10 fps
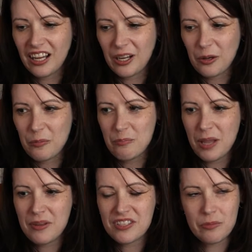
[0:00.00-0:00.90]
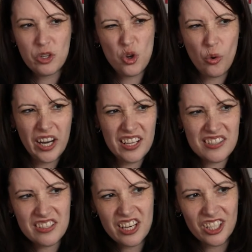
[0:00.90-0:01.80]
uh, maybe some
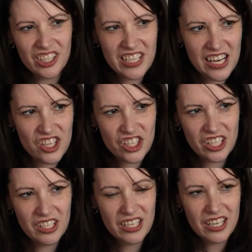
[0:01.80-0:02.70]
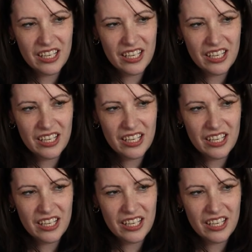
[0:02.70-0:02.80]
annoyance and irritation,